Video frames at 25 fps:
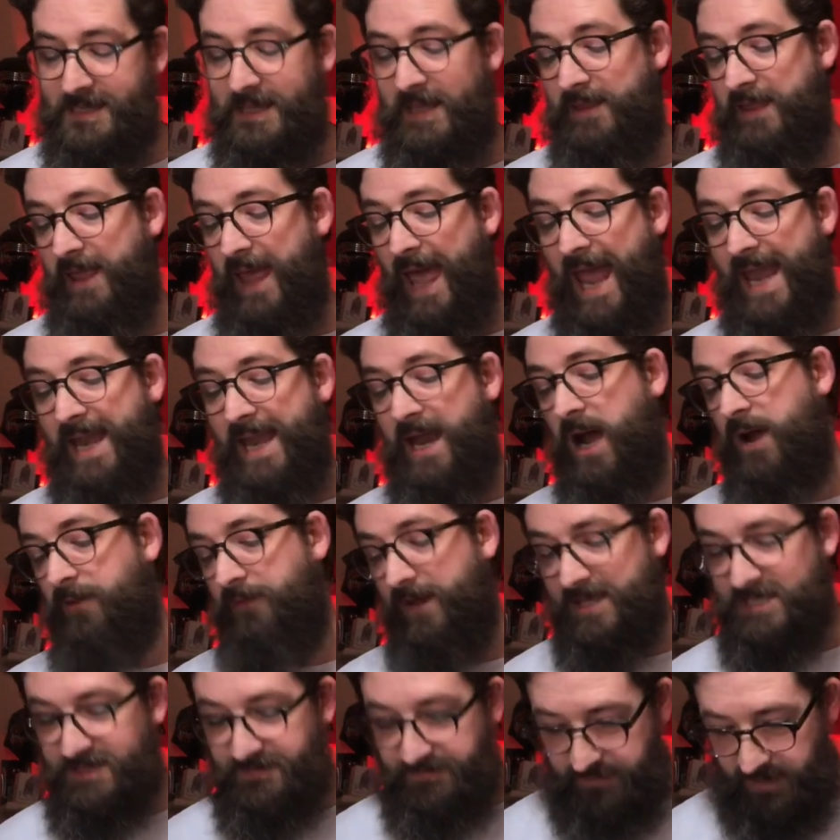And then the
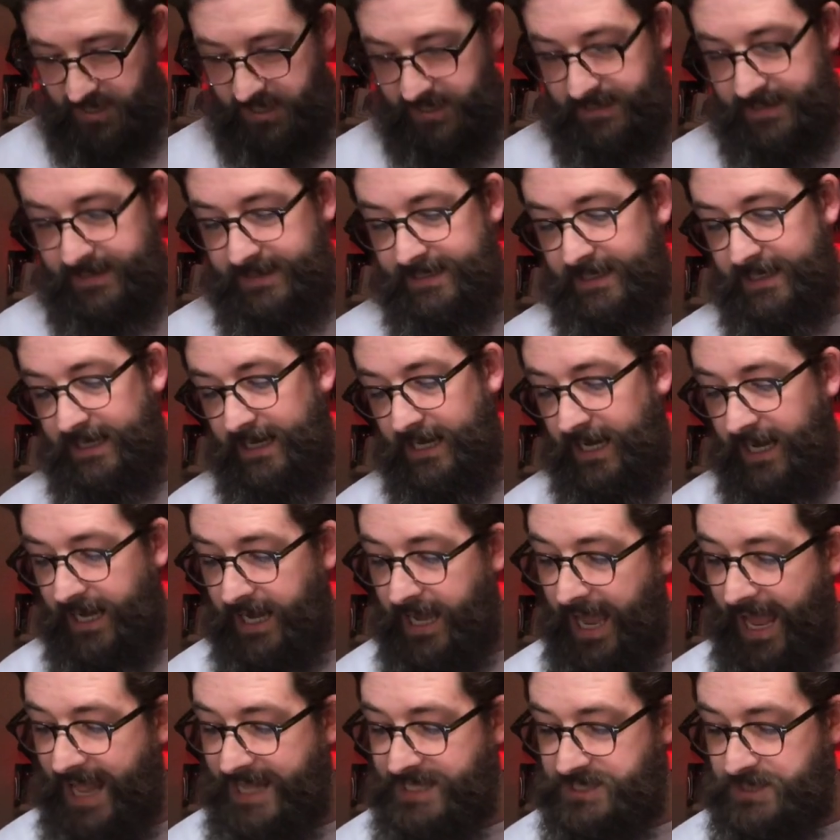NRSV
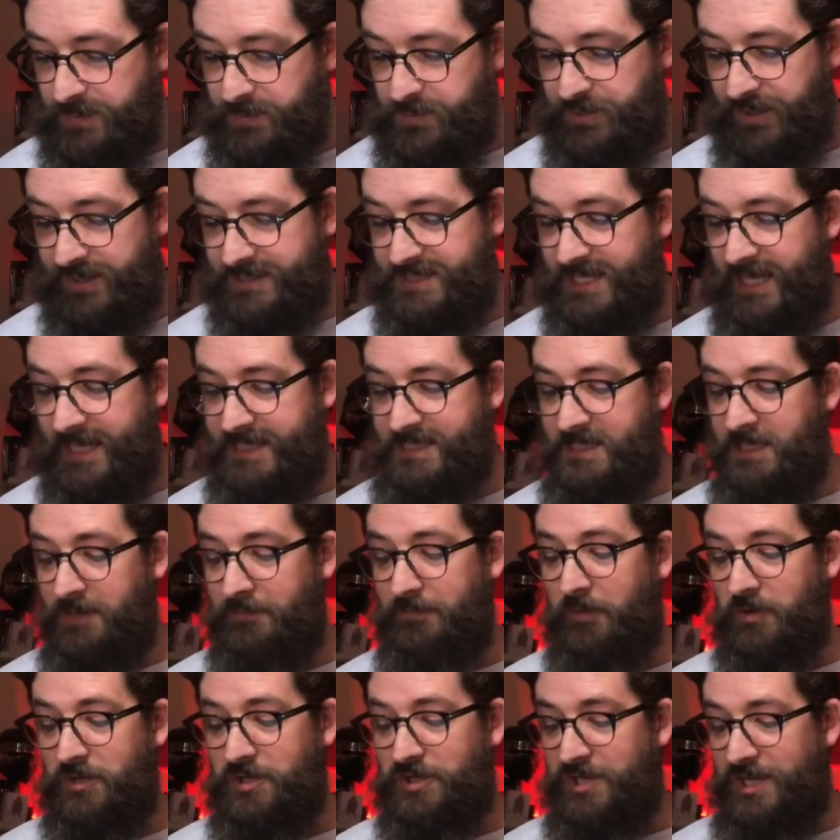ends up translating it,
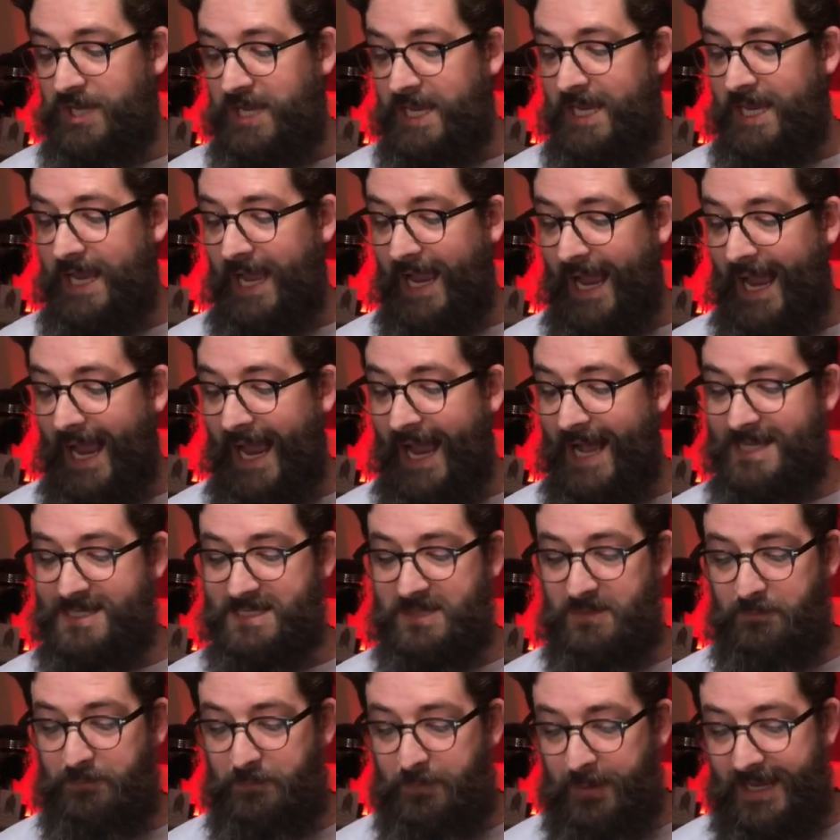for she has
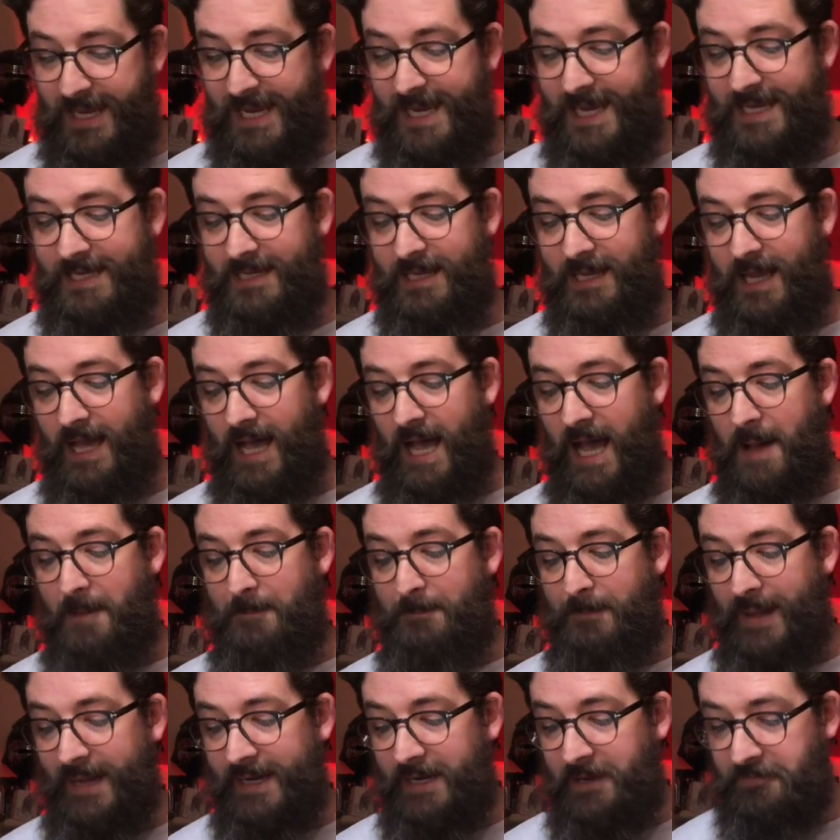been a
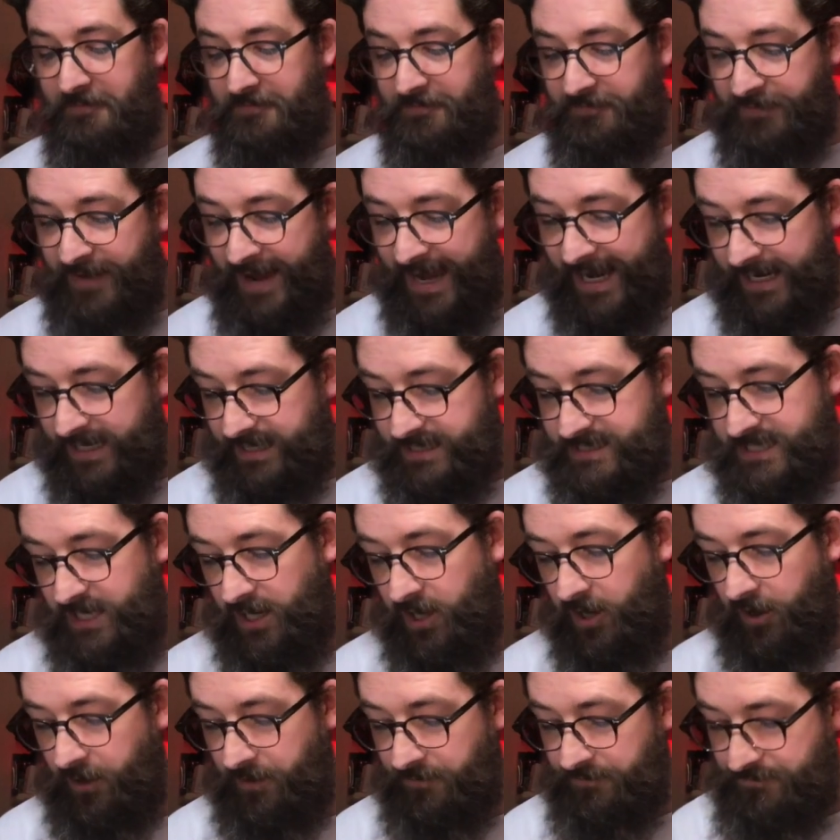
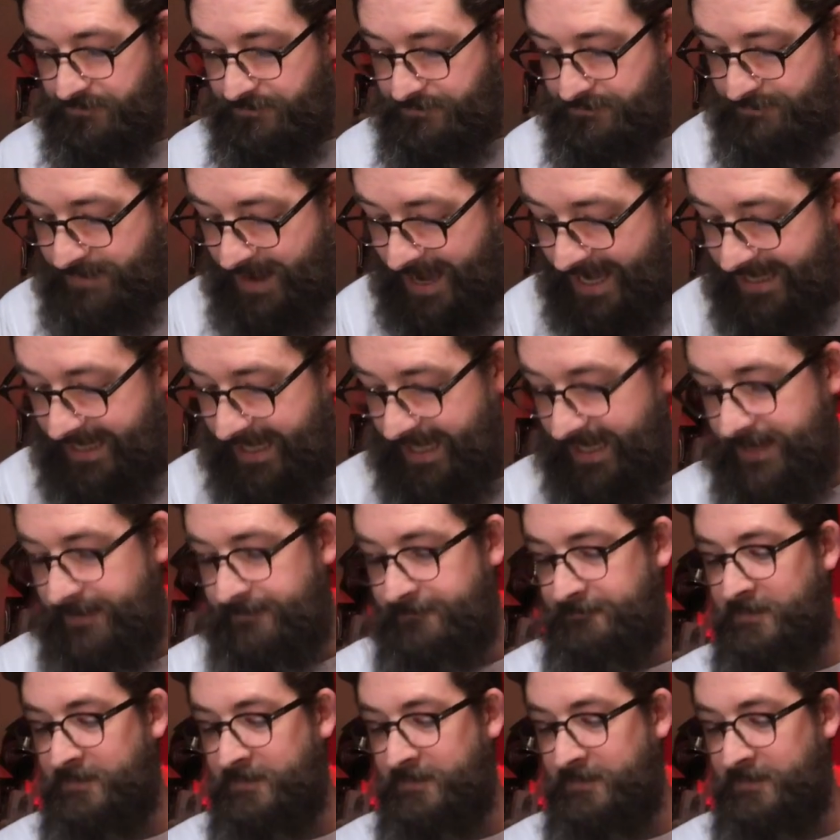benefactor of many.